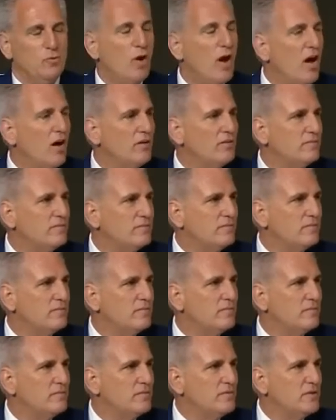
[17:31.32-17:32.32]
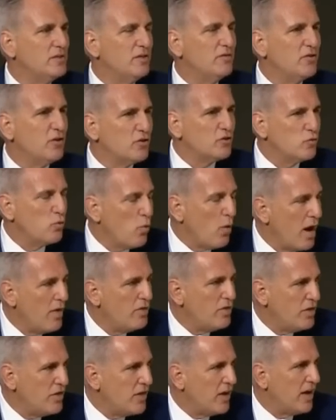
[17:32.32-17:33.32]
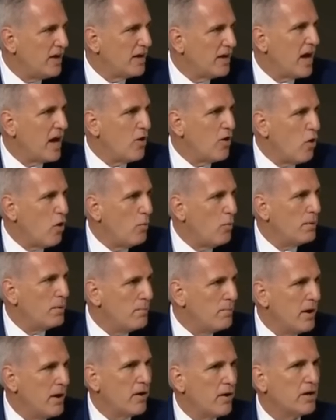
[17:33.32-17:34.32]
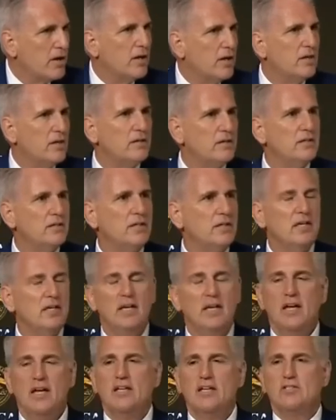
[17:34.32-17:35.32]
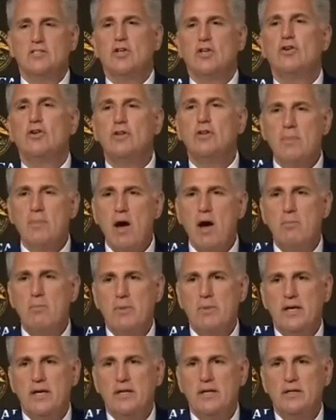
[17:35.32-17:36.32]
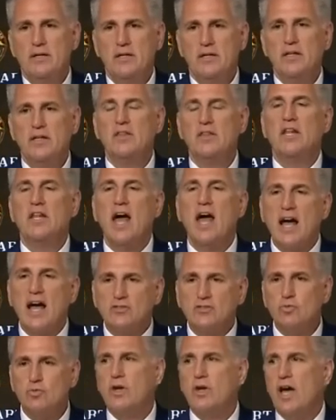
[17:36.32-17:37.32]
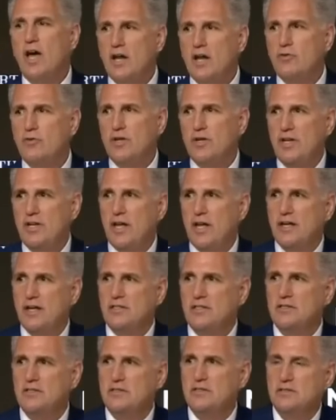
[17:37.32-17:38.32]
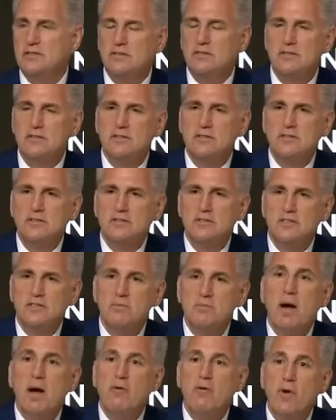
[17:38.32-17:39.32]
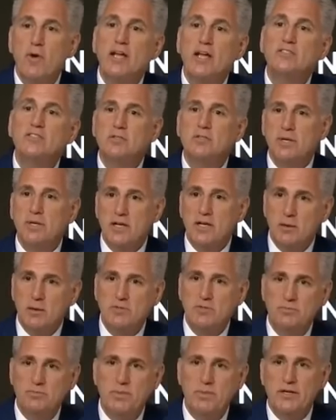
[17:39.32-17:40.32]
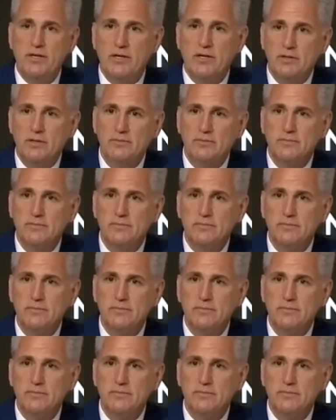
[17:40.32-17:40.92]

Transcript: Well, if there's one thing I hope America has learned about me in the last 100 days in my race to become speaker,